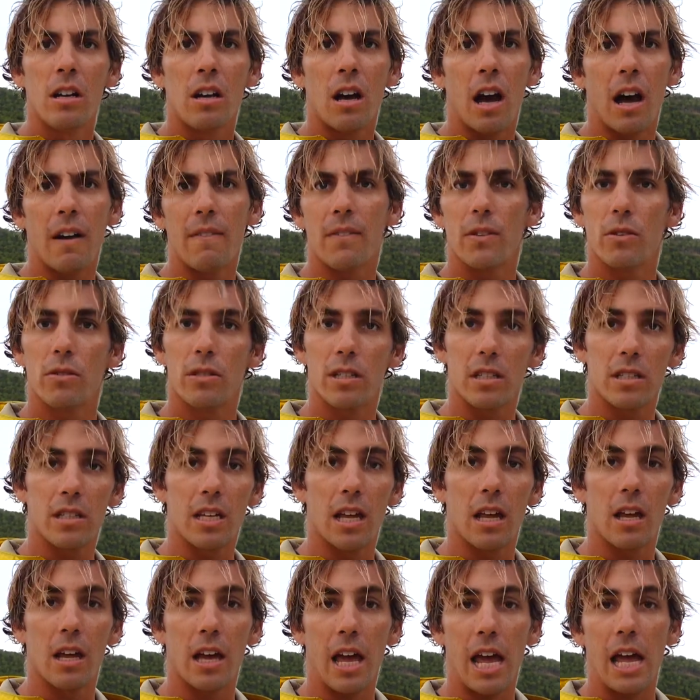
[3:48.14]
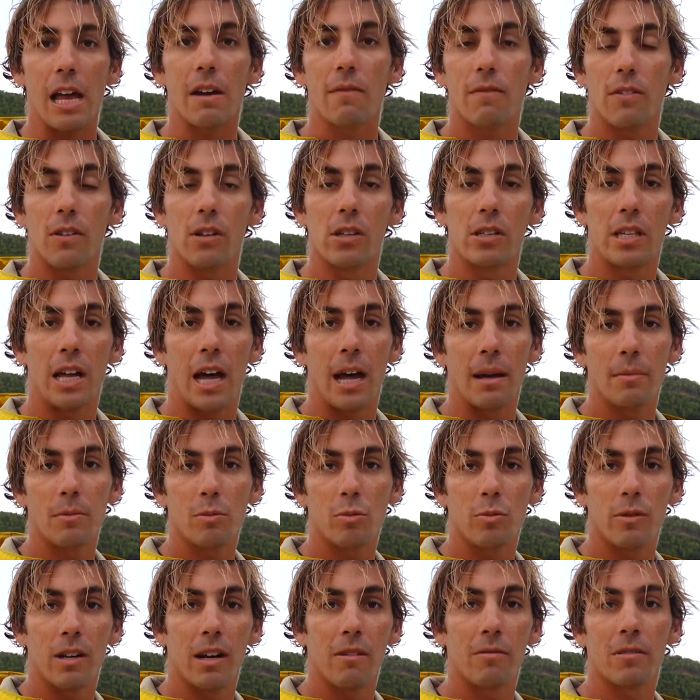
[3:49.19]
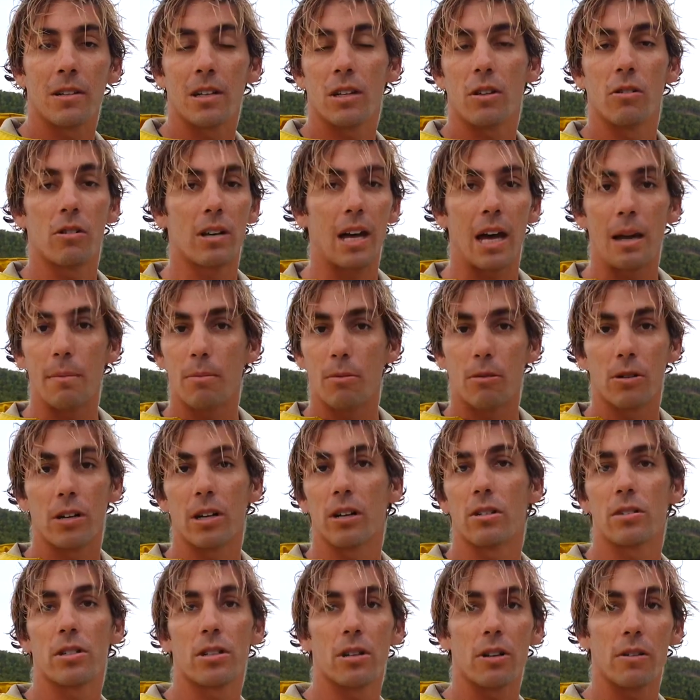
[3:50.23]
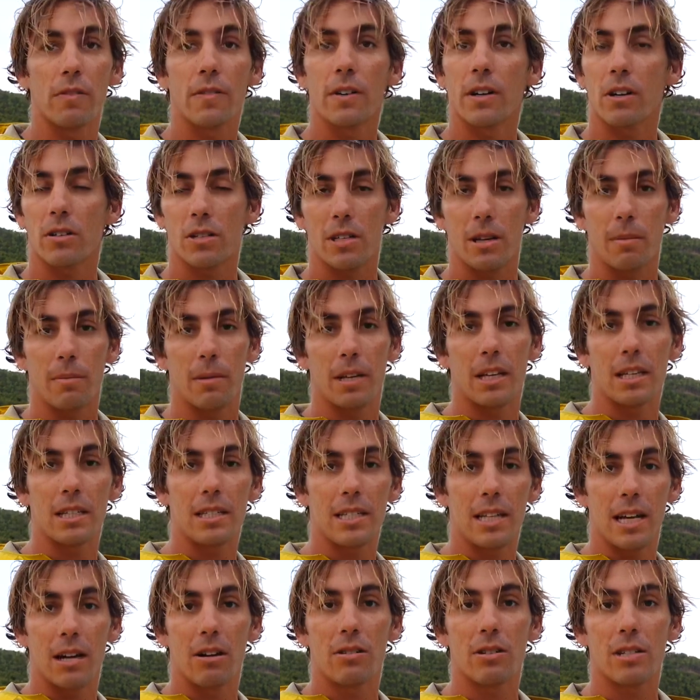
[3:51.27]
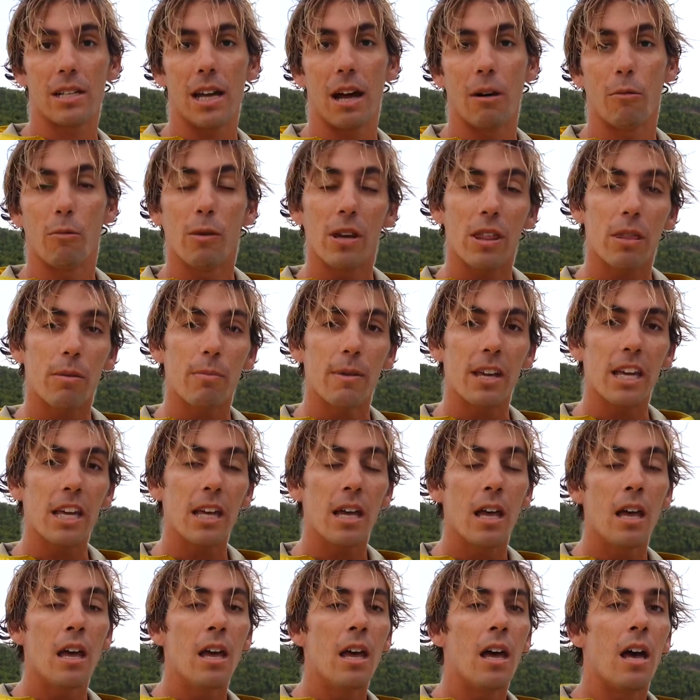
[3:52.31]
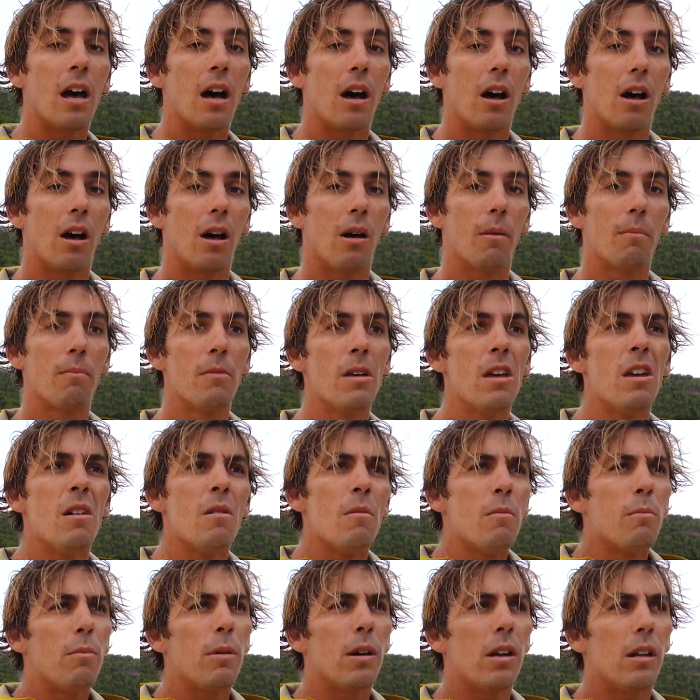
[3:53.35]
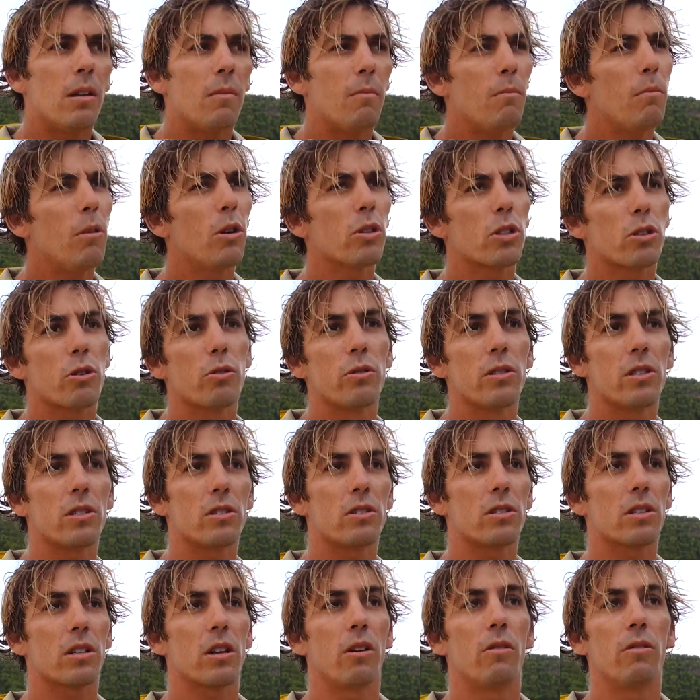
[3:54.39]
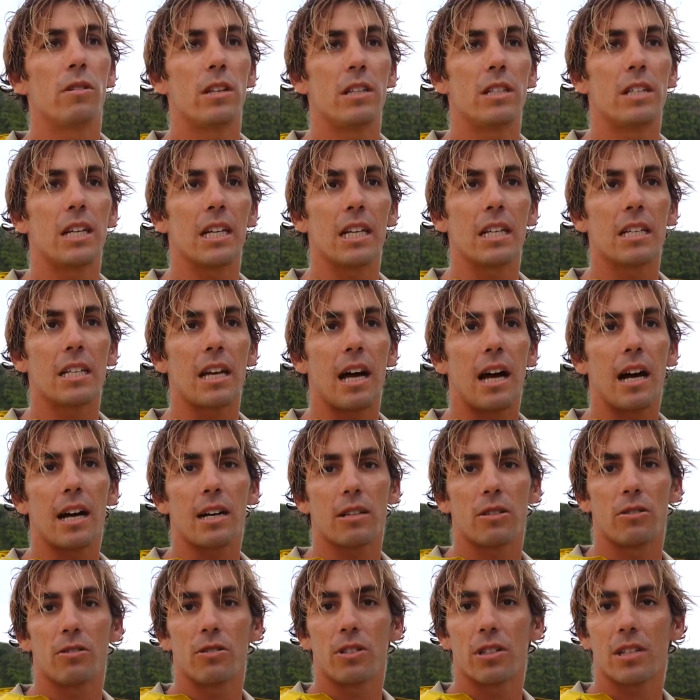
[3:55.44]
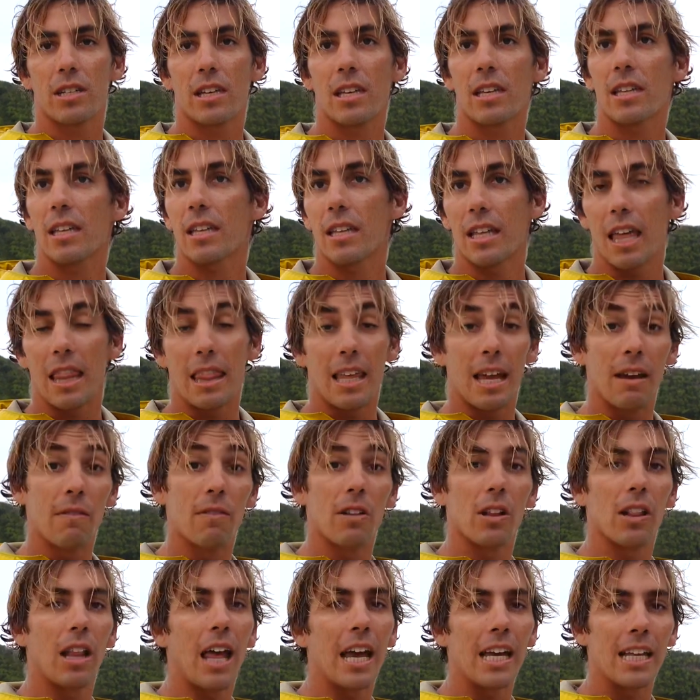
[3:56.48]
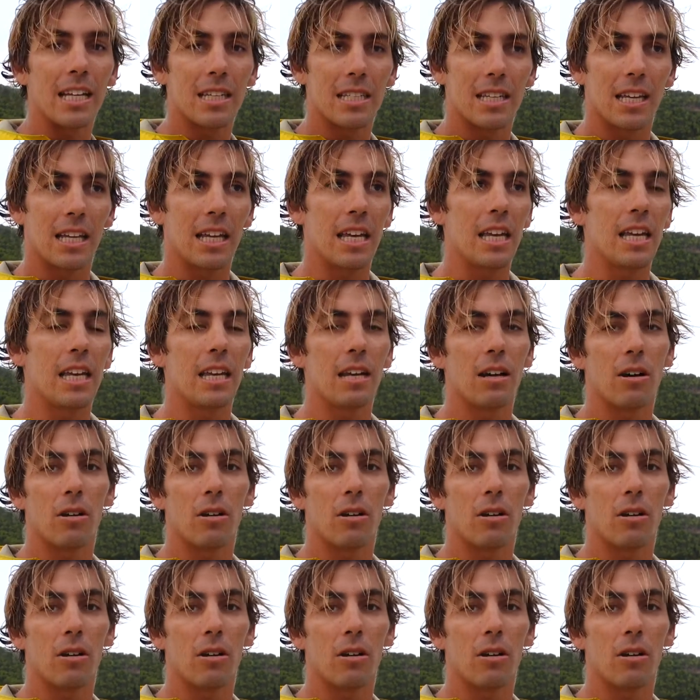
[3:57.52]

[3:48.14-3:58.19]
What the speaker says: I've used this a handful of times when I want to go kiteboarding or surfing or something and Sierra's not with me. But most cruisers are going to dinghy docks or just they have a light dinghy.